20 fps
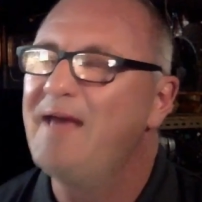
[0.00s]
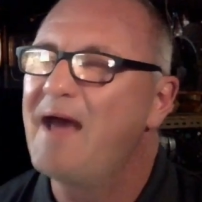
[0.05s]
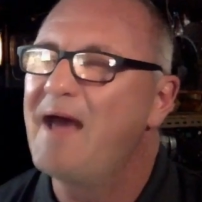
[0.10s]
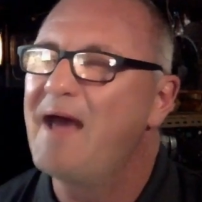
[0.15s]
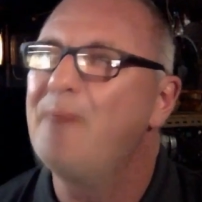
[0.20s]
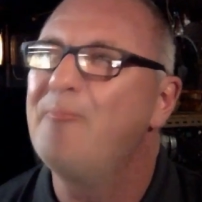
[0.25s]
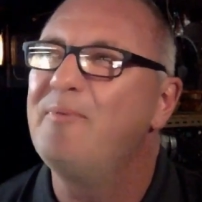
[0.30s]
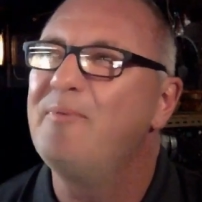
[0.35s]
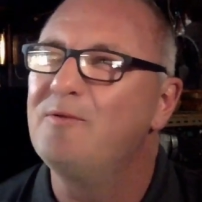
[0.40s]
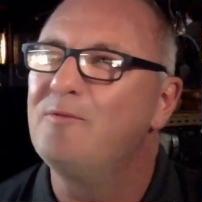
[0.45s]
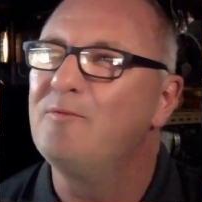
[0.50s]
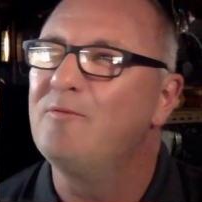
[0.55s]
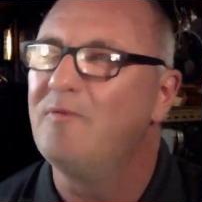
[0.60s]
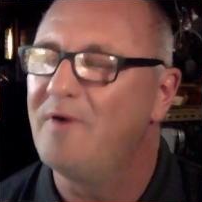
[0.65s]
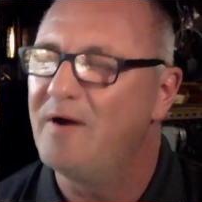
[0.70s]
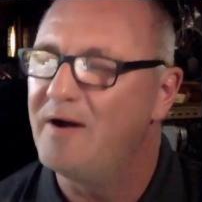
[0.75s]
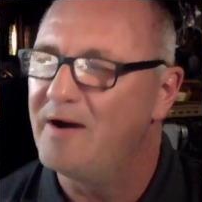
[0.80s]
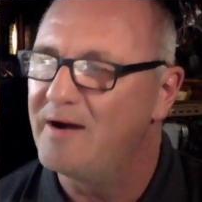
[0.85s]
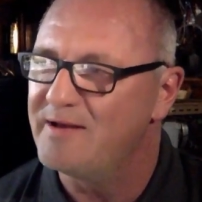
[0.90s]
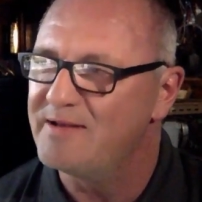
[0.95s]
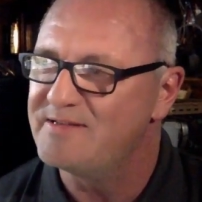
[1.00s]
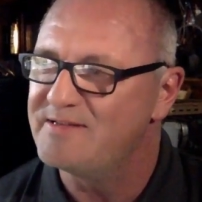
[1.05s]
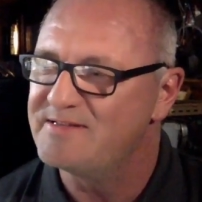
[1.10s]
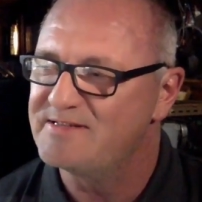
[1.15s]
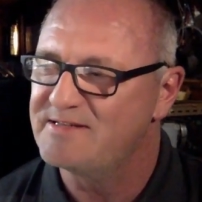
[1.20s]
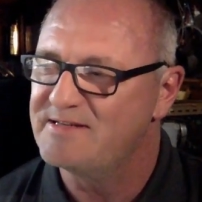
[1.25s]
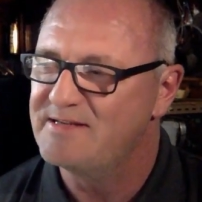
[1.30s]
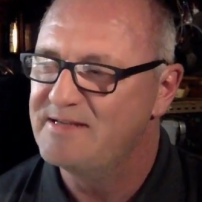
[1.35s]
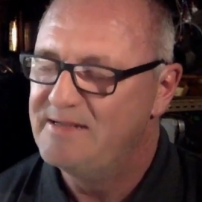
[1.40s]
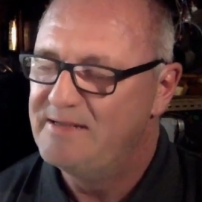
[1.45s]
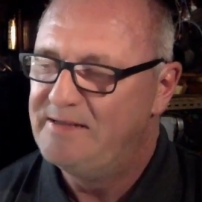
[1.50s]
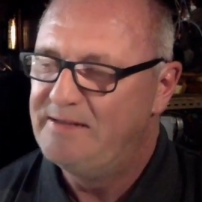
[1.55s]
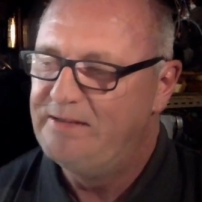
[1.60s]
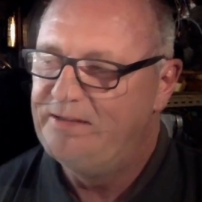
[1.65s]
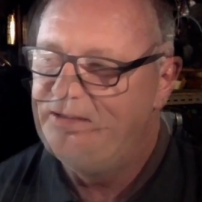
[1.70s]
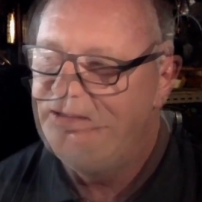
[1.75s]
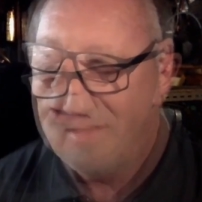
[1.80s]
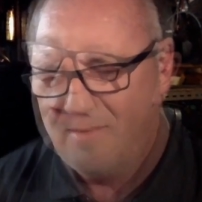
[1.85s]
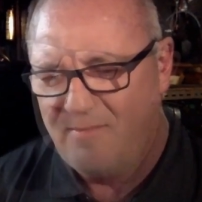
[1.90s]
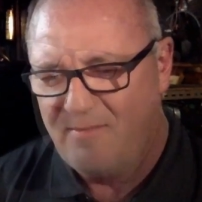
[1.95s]
what happened was,
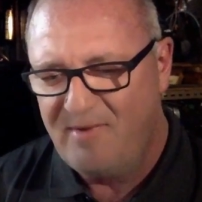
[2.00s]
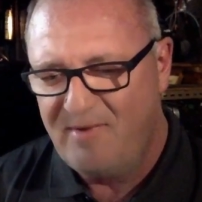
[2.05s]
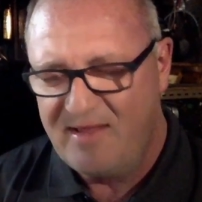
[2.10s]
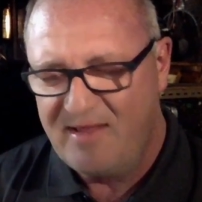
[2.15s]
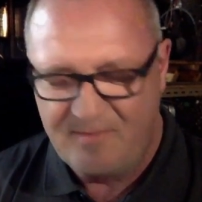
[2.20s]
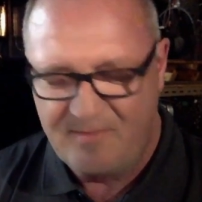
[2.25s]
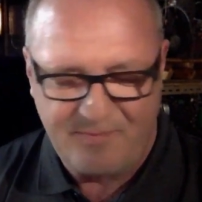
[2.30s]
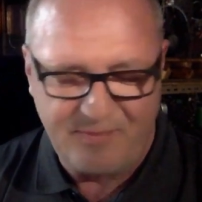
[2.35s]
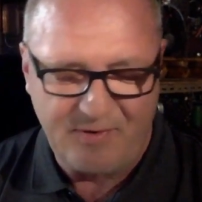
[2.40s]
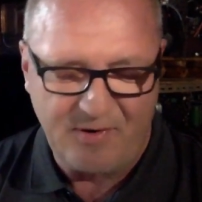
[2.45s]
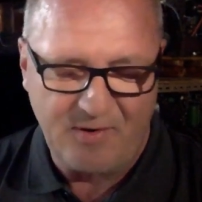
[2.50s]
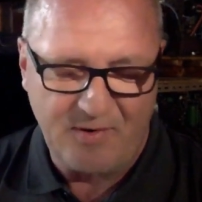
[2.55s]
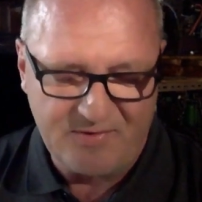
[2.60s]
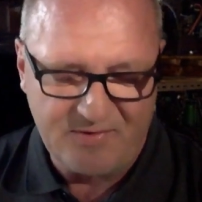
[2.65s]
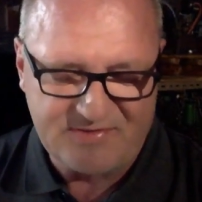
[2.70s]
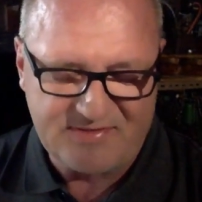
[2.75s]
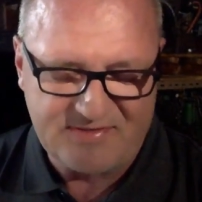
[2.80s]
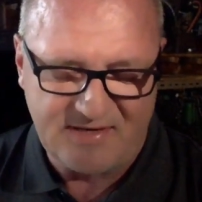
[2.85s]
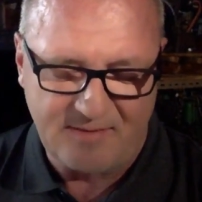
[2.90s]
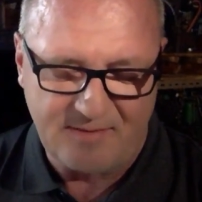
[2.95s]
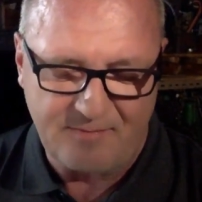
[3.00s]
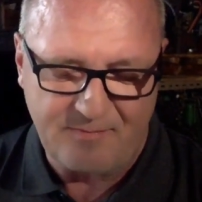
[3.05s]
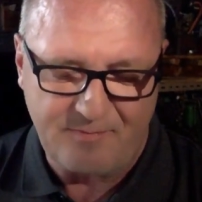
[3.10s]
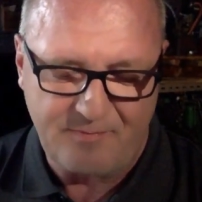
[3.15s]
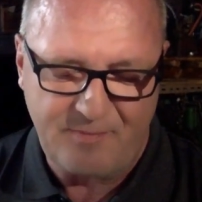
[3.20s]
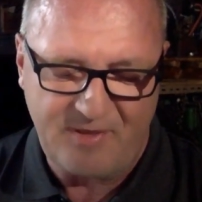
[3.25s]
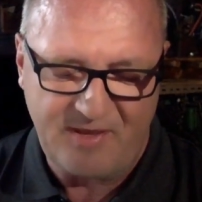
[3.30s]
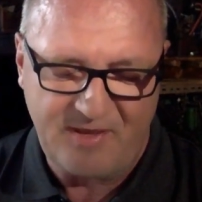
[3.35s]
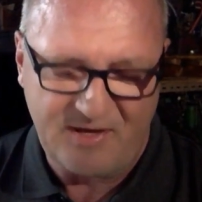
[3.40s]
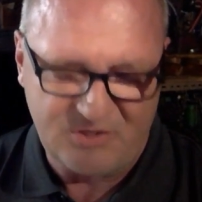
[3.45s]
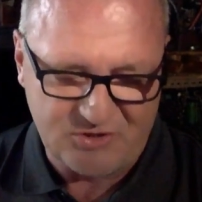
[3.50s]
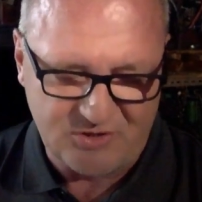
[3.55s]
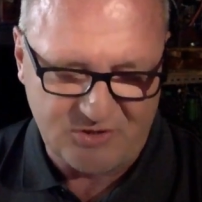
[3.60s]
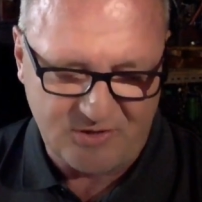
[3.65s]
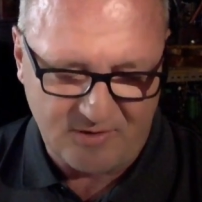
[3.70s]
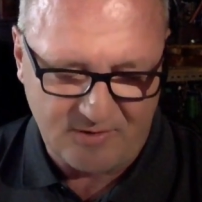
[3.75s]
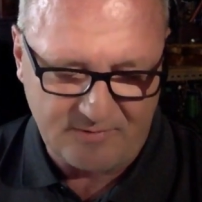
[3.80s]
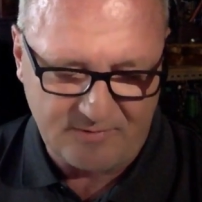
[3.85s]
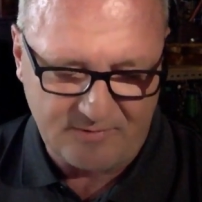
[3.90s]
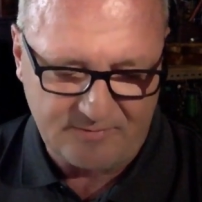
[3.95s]
somebody had posted a
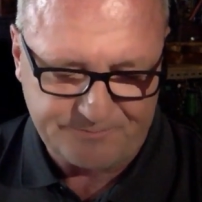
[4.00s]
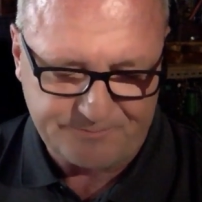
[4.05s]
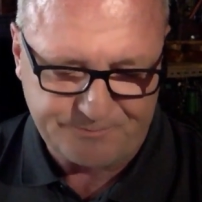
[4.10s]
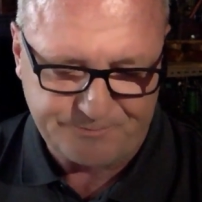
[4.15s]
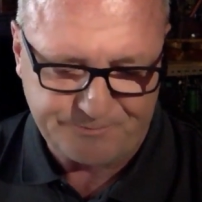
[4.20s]
picture.